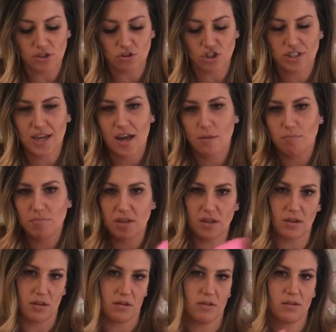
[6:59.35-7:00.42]
You just kind of
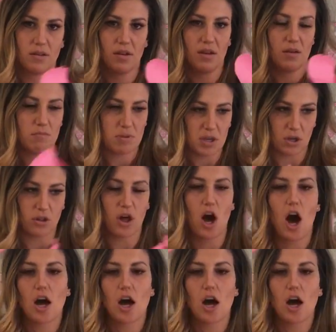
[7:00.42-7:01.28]
peel the